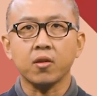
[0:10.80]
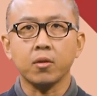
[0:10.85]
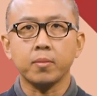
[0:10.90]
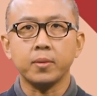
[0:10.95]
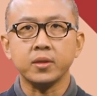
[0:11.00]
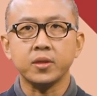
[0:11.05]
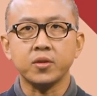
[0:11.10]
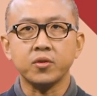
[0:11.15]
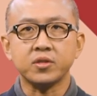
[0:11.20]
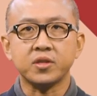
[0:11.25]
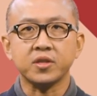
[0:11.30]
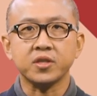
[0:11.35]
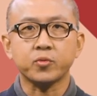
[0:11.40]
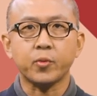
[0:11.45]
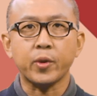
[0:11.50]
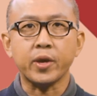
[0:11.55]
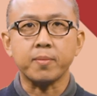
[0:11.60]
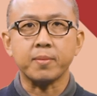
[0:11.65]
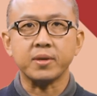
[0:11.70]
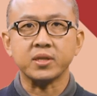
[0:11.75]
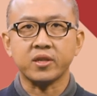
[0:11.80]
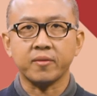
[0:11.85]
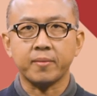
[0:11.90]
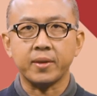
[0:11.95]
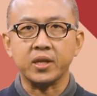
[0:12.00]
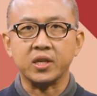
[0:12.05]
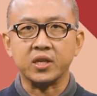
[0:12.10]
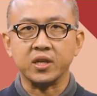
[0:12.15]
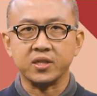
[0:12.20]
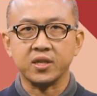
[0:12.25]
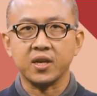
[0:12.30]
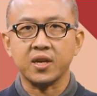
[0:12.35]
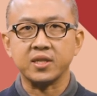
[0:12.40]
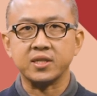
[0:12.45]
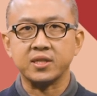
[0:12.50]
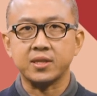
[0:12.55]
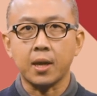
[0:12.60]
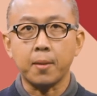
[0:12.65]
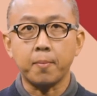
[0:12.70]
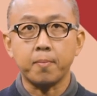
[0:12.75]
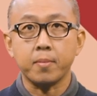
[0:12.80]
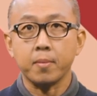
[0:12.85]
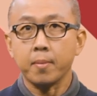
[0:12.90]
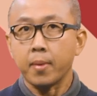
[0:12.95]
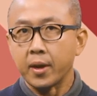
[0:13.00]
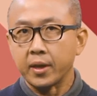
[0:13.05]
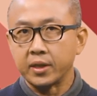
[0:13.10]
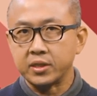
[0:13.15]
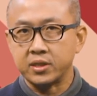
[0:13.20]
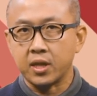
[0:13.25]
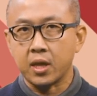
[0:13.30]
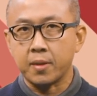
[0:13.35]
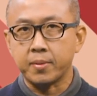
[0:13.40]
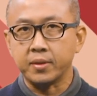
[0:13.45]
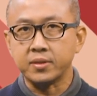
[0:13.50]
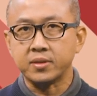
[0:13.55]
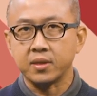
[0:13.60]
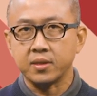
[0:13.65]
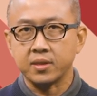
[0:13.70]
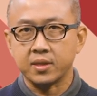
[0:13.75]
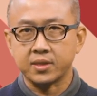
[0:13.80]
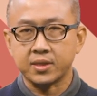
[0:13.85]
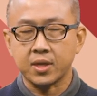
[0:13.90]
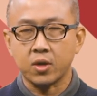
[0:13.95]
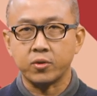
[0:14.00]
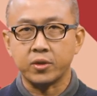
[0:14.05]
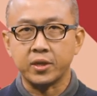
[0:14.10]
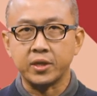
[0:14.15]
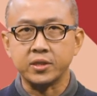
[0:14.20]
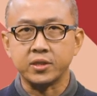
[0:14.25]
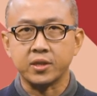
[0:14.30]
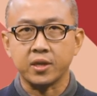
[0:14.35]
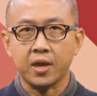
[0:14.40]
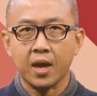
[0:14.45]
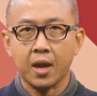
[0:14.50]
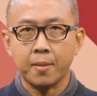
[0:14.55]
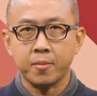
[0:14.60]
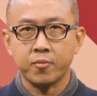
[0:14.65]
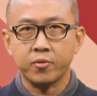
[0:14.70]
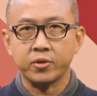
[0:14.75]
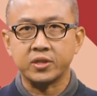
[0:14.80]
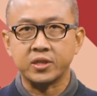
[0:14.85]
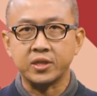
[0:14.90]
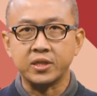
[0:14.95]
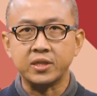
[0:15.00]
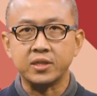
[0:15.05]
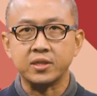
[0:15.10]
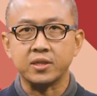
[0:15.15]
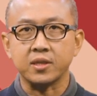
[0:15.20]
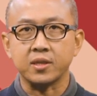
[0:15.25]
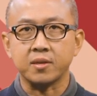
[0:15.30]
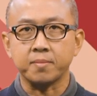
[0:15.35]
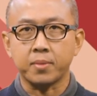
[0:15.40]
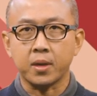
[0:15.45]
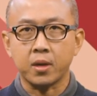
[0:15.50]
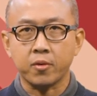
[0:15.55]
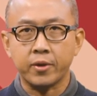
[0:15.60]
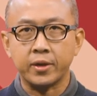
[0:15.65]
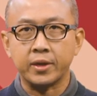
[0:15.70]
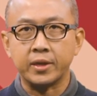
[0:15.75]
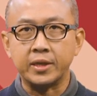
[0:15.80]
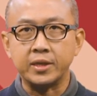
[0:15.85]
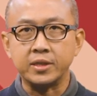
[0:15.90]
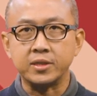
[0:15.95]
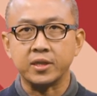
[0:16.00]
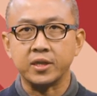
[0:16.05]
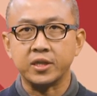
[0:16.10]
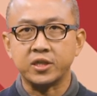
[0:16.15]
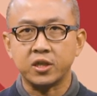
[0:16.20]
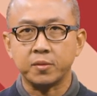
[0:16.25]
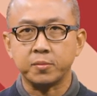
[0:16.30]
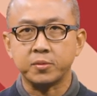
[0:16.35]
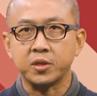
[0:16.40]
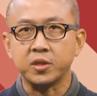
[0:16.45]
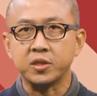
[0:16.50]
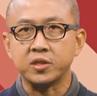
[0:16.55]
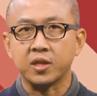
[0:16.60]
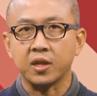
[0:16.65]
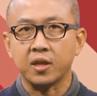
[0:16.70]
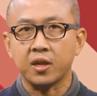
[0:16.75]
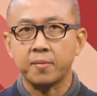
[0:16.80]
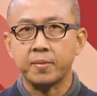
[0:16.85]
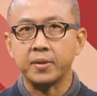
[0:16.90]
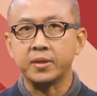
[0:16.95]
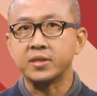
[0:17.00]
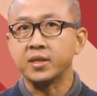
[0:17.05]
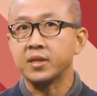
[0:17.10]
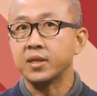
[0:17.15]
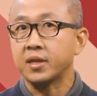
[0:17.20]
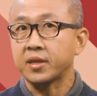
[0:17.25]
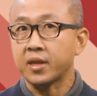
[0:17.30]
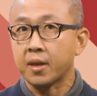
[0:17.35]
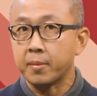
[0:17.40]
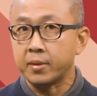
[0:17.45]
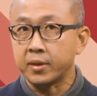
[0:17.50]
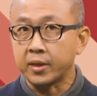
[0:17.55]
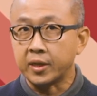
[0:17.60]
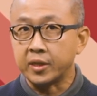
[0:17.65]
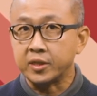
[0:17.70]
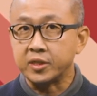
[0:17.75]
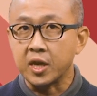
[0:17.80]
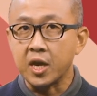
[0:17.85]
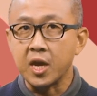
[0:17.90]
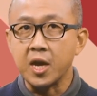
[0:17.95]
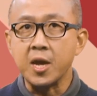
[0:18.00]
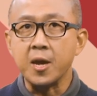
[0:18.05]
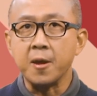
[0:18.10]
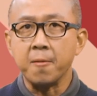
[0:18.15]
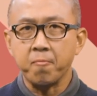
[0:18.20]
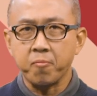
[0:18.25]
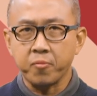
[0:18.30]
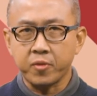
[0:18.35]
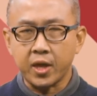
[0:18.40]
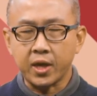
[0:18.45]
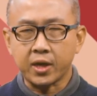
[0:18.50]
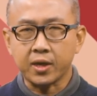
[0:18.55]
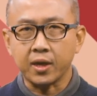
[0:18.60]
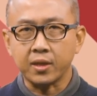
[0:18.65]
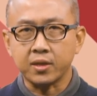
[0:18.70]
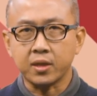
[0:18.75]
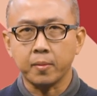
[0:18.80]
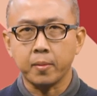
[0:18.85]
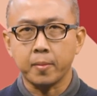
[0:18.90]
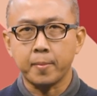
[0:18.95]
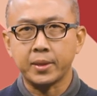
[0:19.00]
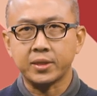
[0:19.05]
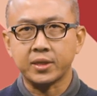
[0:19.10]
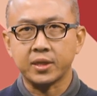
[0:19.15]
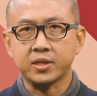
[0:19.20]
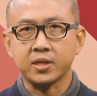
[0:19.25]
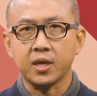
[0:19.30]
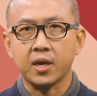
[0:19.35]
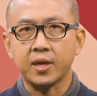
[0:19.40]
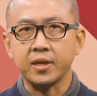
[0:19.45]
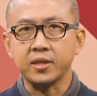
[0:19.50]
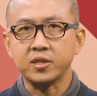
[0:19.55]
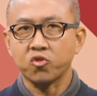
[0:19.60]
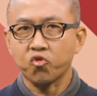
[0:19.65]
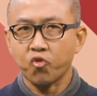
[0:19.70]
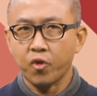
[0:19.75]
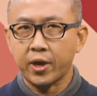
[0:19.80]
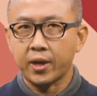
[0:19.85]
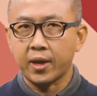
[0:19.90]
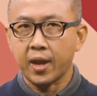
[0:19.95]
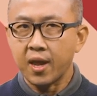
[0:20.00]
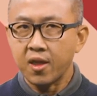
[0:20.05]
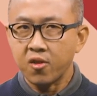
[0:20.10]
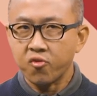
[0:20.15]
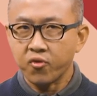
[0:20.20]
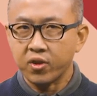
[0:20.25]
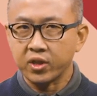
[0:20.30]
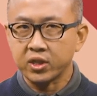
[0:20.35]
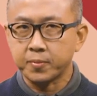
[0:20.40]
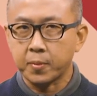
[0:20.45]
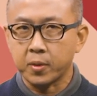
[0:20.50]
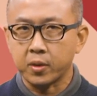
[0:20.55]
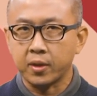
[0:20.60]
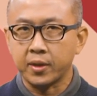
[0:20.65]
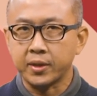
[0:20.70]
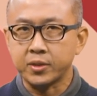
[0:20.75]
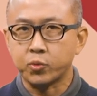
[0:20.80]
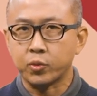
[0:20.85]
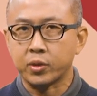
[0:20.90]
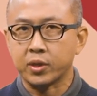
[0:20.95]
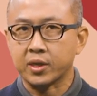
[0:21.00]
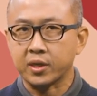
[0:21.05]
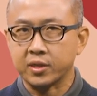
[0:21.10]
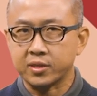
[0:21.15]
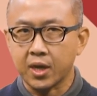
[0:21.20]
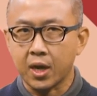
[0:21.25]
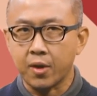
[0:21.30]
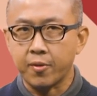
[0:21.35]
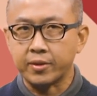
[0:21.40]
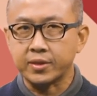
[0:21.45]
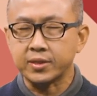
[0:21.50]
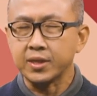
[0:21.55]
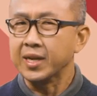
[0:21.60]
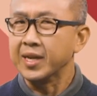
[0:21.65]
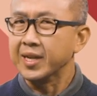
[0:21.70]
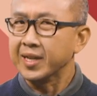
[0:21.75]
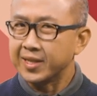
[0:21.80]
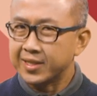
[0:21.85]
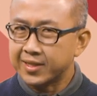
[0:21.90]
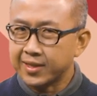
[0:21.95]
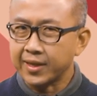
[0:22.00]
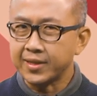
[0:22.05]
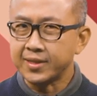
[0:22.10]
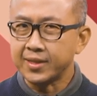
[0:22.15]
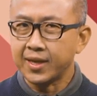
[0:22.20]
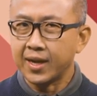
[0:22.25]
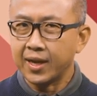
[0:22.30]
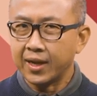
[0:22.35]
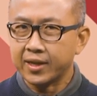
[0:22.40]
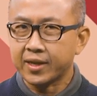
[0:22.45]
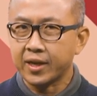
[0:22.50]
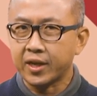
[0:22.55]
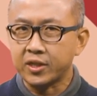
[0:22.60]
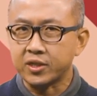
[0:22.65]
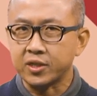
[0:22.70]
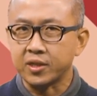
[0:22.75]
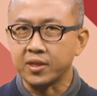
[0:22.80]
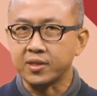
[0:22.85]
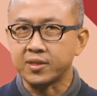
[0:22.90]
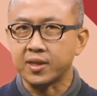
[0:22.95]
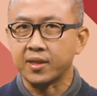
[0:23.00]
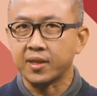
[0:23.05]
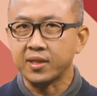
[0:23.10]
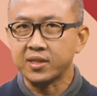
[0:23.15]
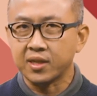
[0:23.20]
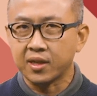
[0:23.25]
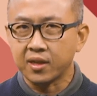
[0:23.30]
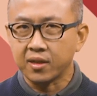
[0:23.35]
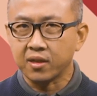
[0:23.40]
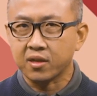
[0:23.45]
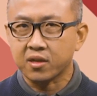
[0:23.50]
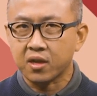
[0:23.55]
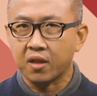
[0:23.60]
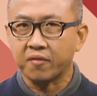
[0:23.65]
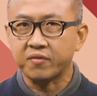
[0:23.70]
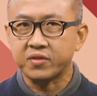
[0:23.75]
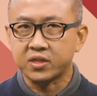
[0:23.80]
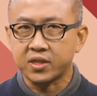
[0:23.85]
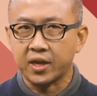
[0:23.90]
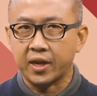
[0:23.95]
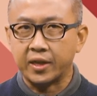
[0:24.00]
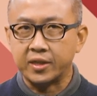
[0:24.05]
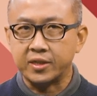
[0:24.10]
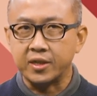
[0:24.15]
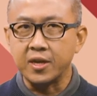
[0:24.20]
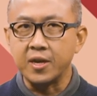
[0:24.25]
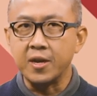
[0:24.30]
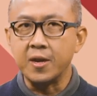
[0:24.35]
global news this week must have been Qatar snubbed by its neighbours, the Saudis, the Emiratis, the Bahrainis, the Egyptians, the Libyans and the Yemenis. They cut diplomatic ties, trade and transport links with the Qataris, citing allegations that this little Gulf state